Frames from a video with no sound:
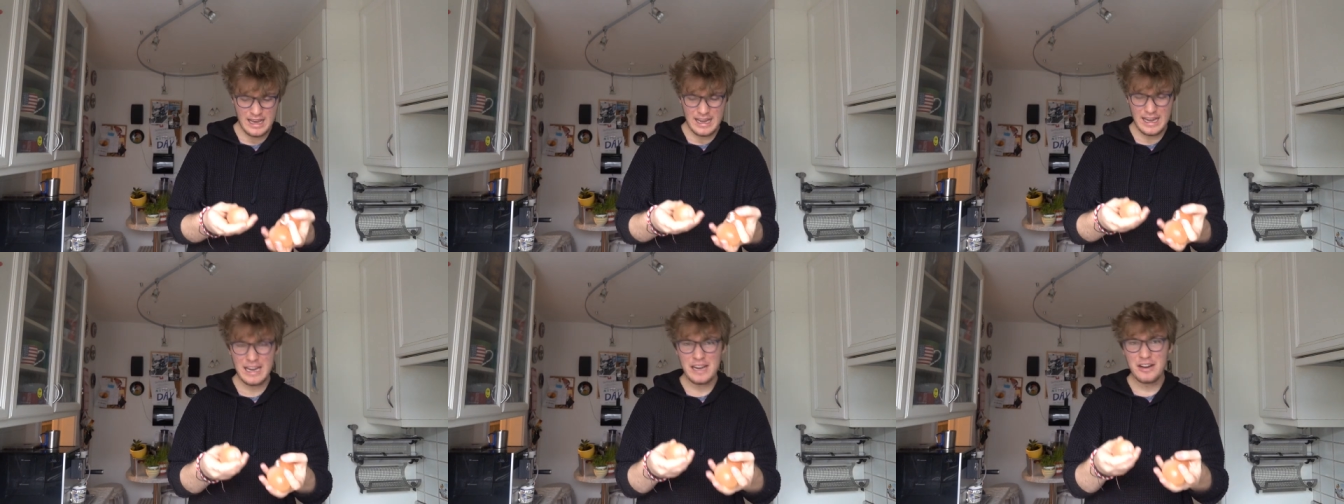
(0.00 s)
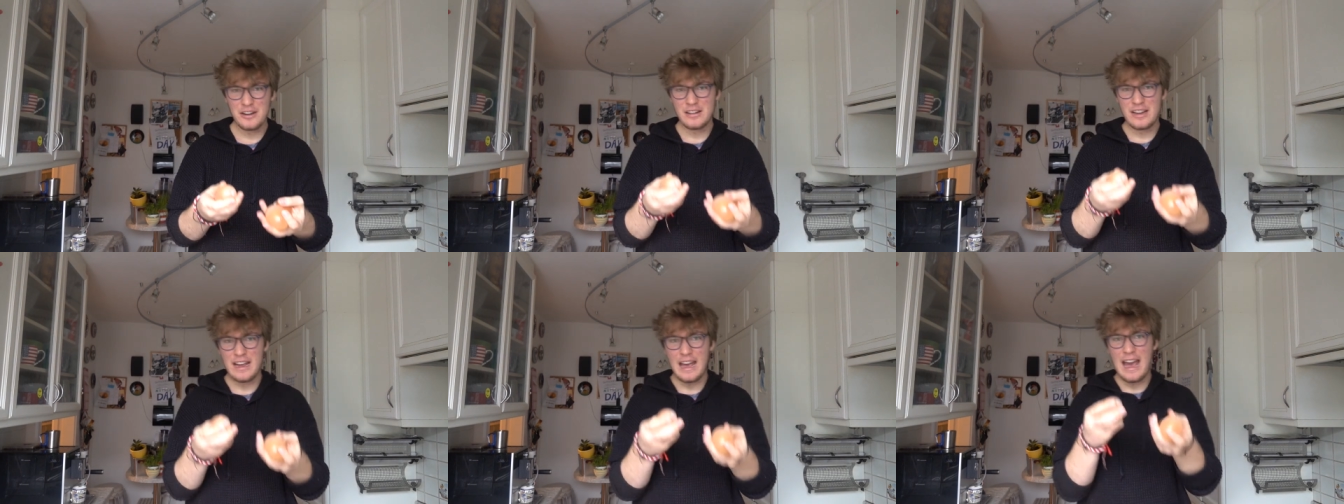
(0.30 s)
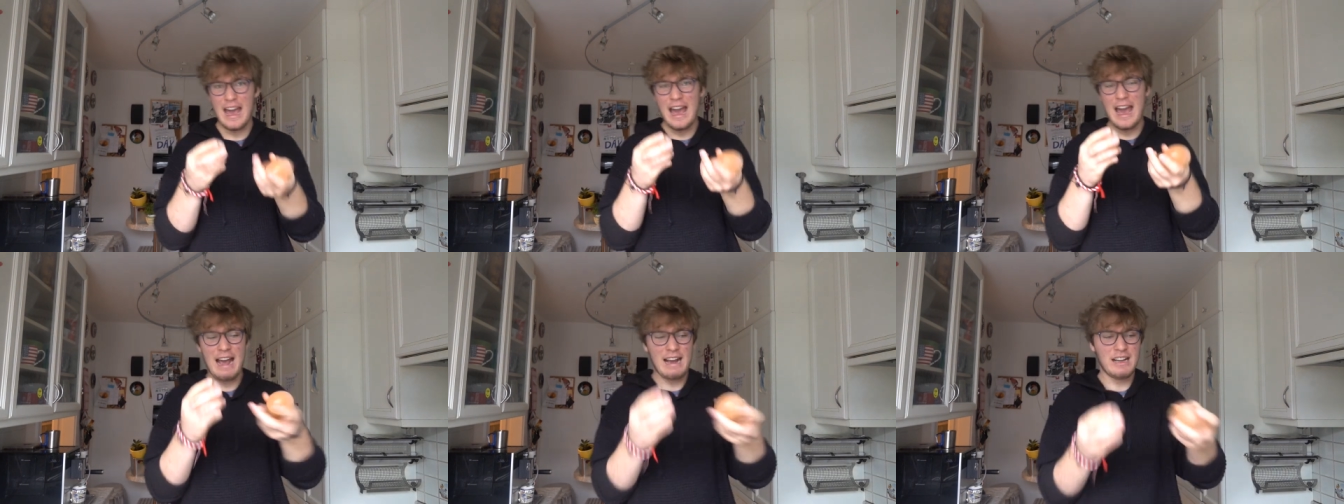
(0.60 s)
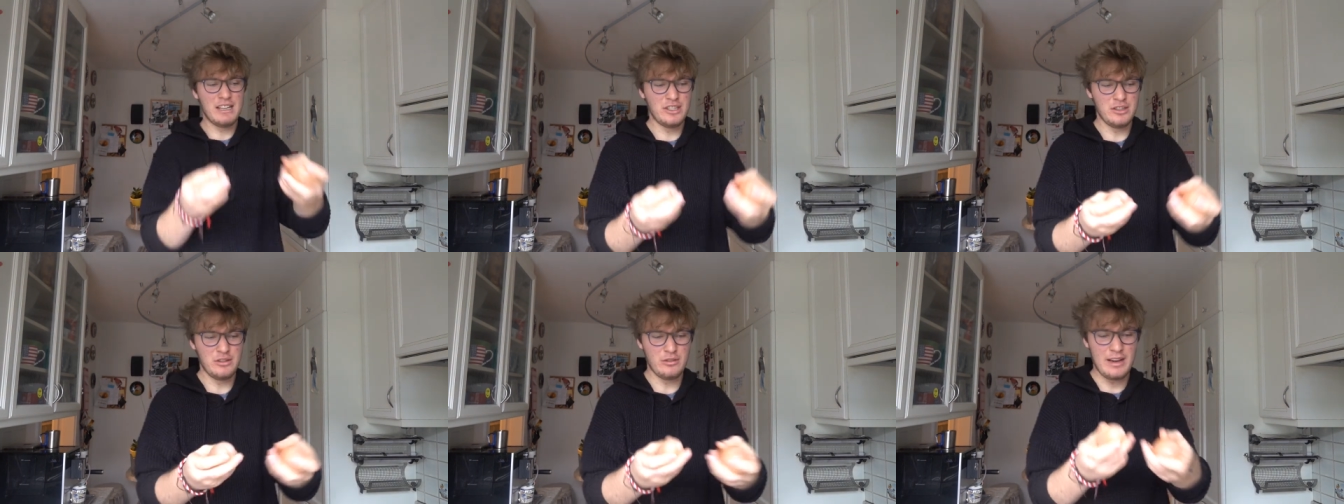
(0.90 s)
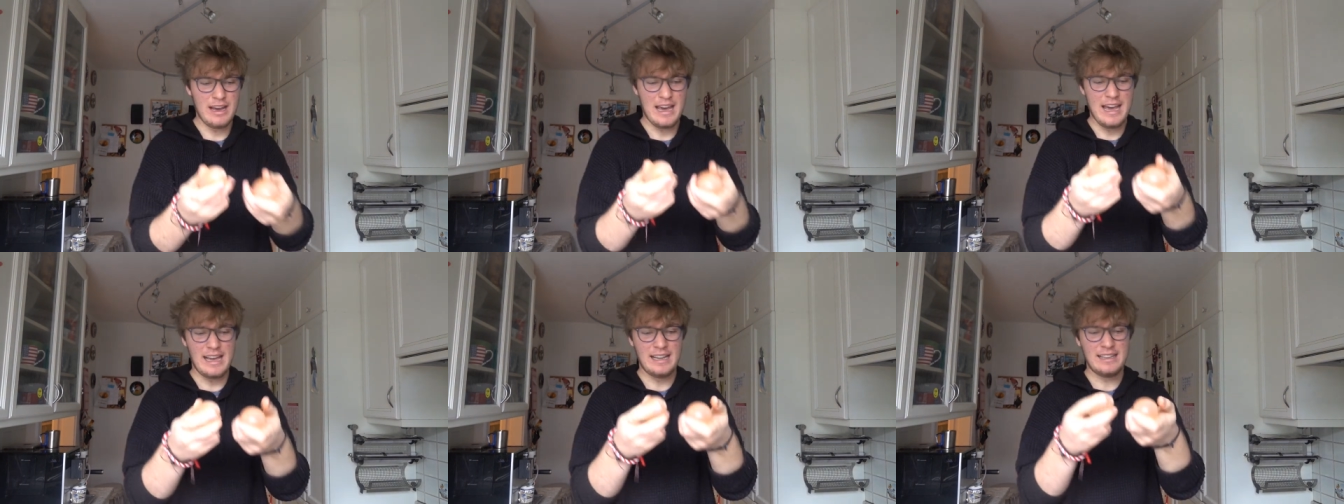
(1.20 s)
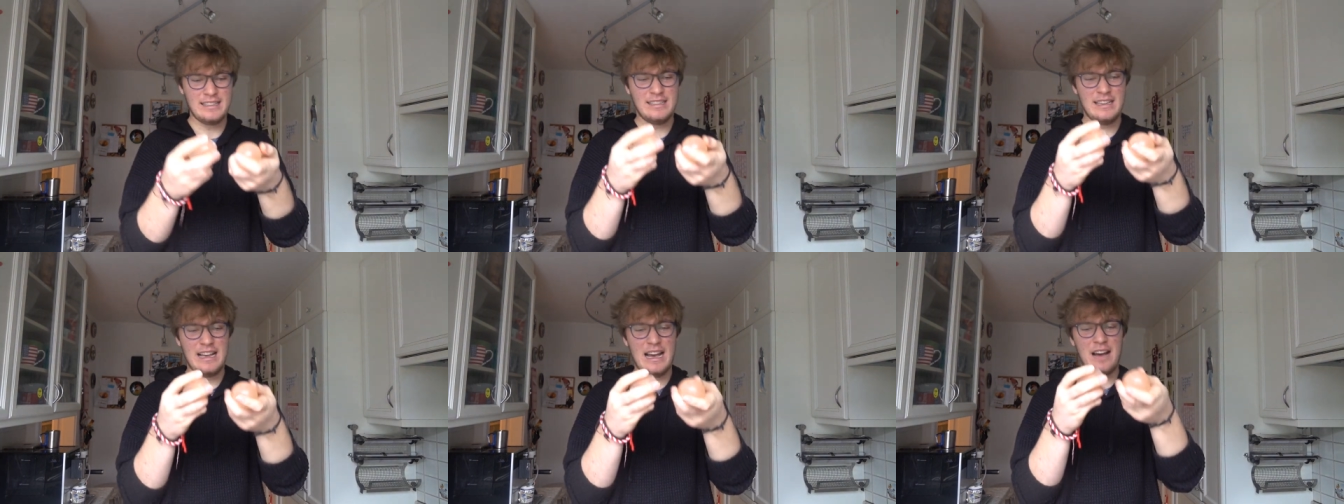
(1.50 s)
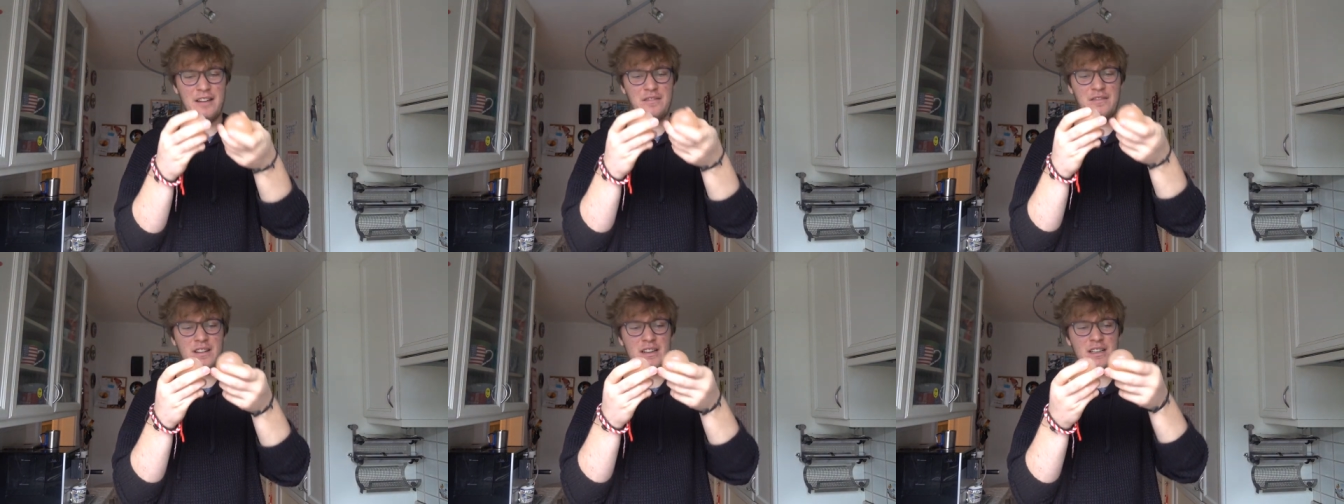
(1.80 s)
here are the actual eggs
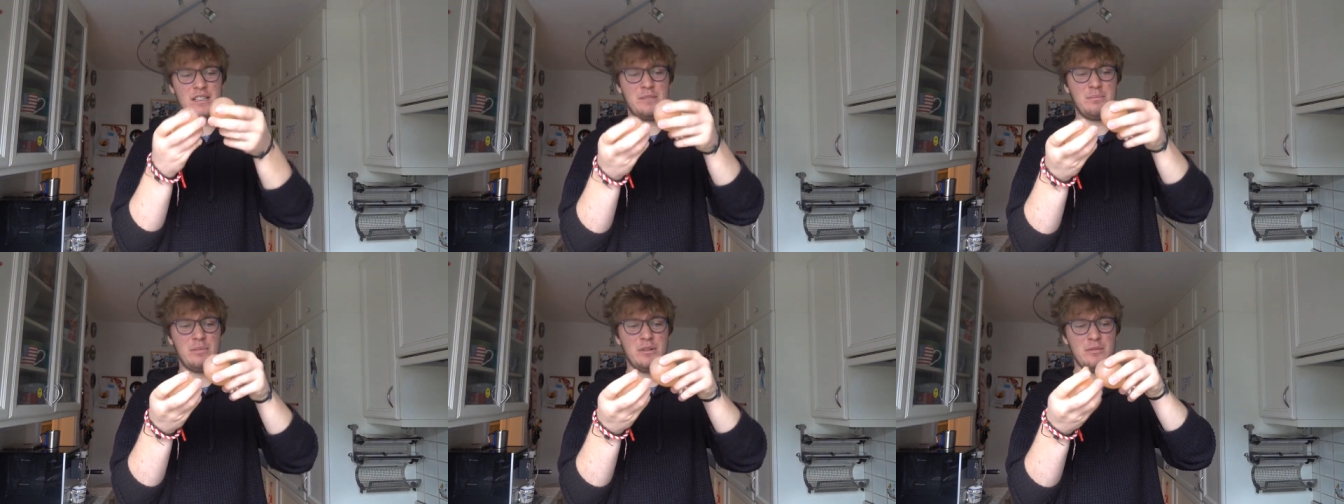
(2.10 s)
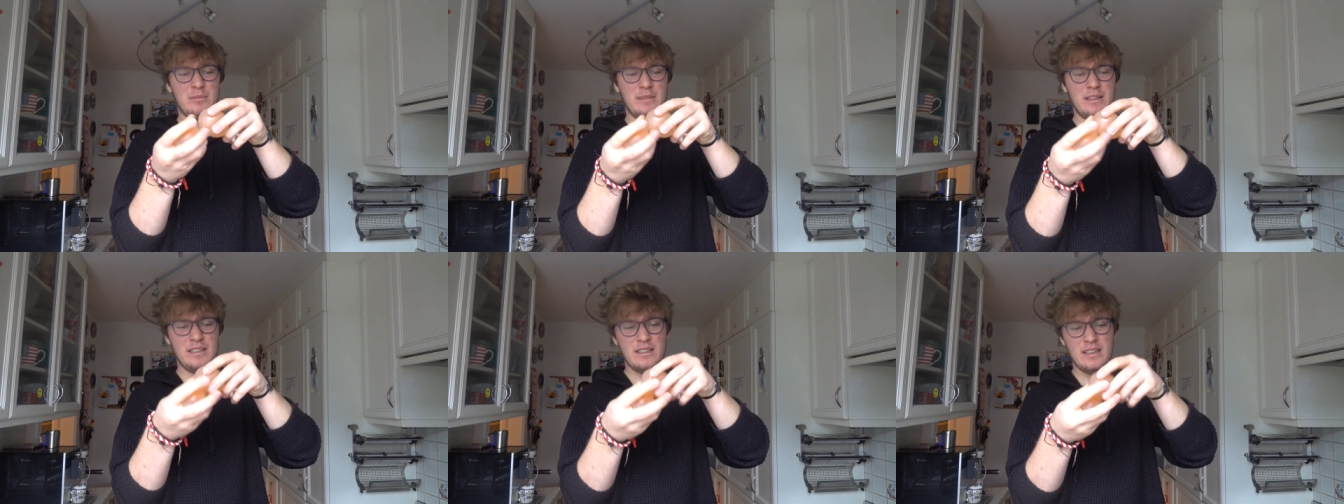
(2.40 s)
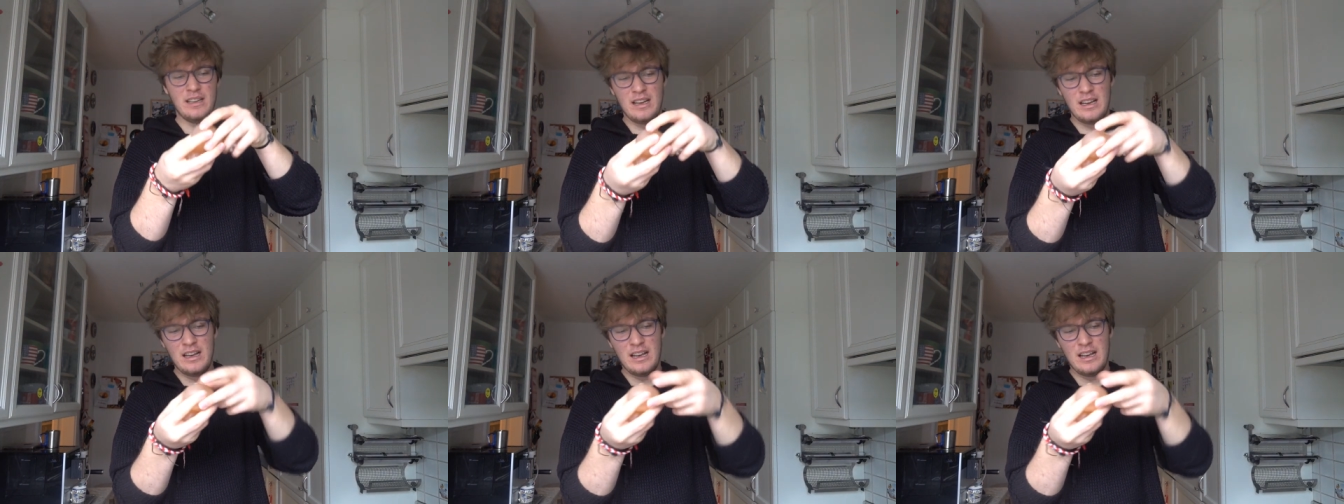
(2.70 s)
out of the experiment.